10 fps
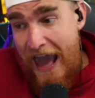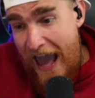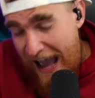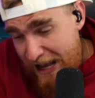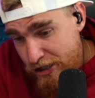
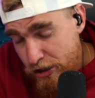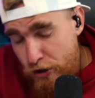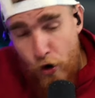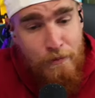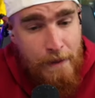Hey,
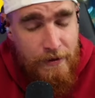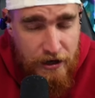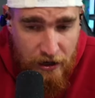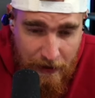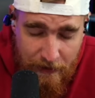Shador maybe
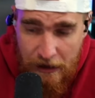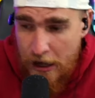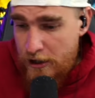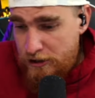could have maybe